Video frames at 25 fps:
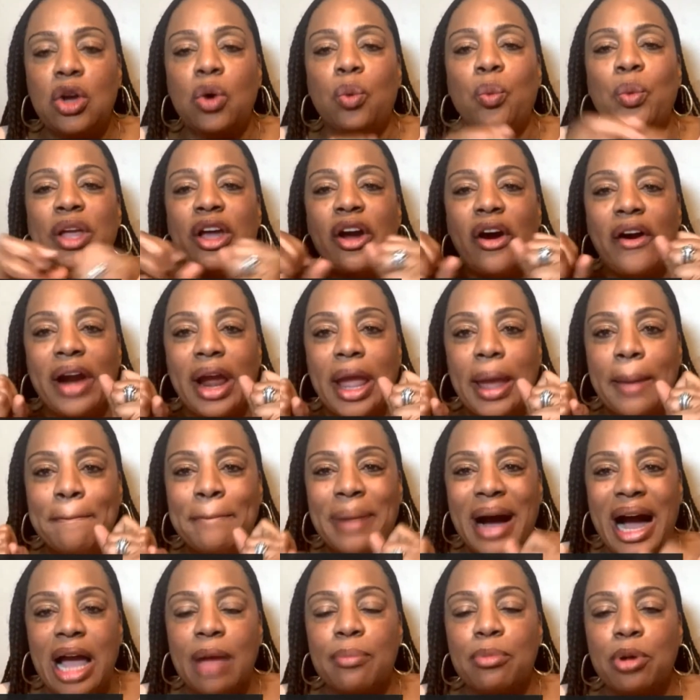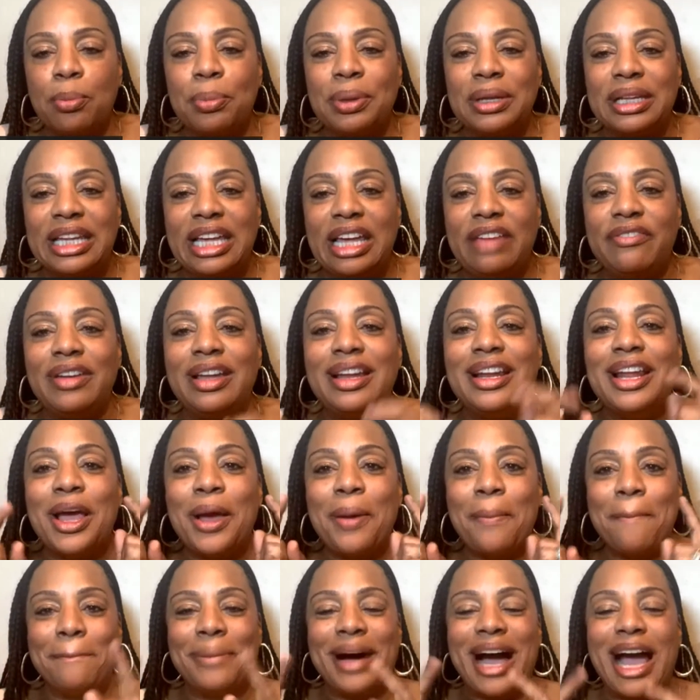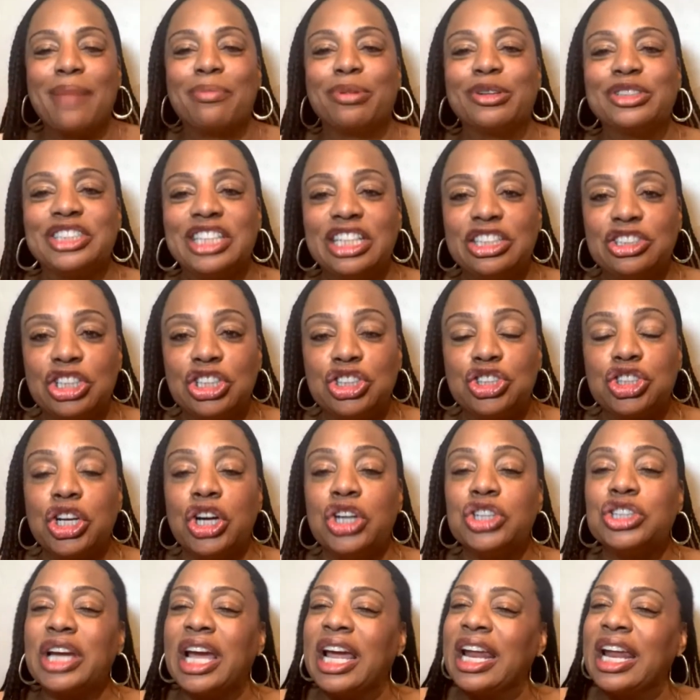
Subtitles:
We are a Bible-believing, Bible-teaching church,